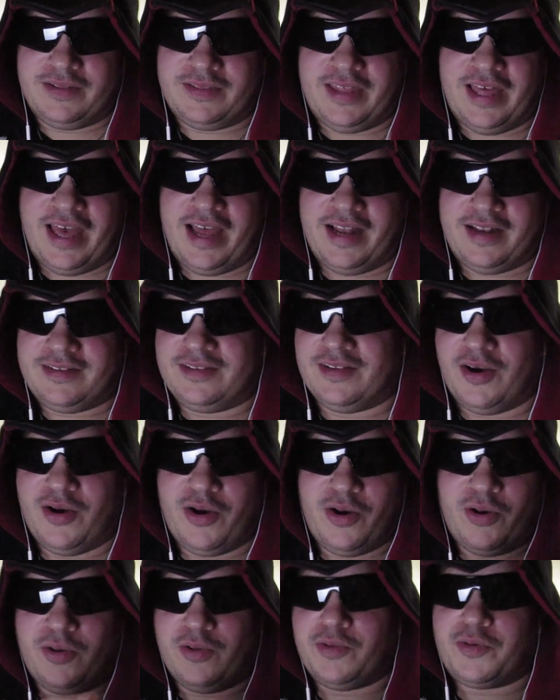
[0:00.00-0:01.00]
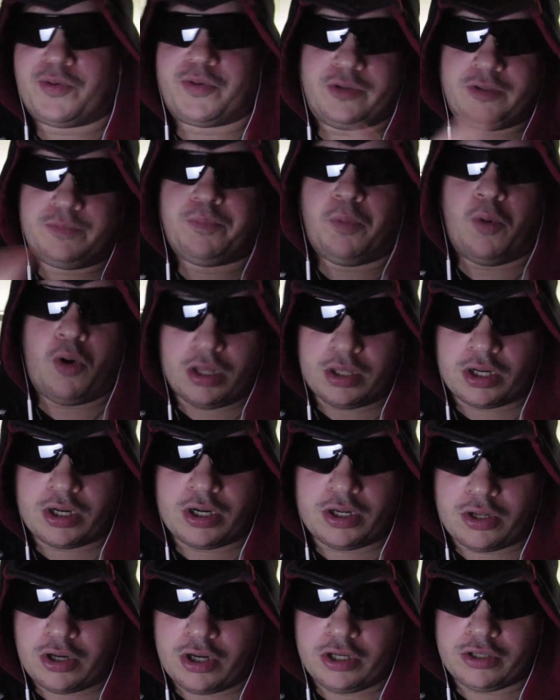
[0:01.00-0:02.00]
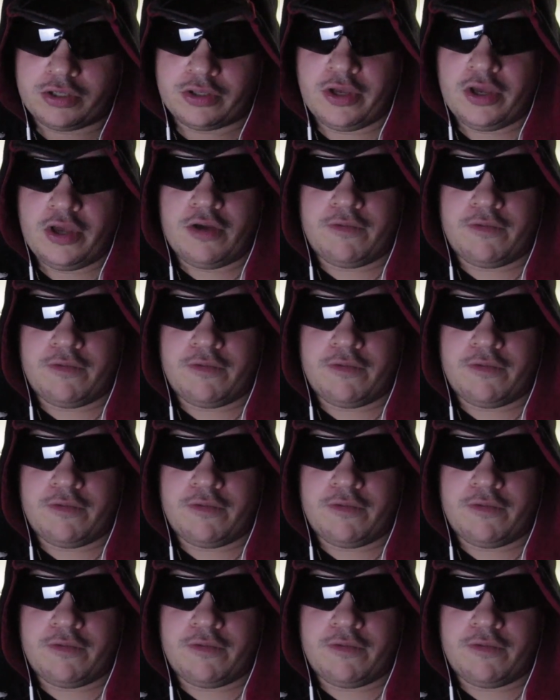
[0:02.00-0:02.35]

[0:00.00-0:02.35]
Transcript: that the whole spoiler alert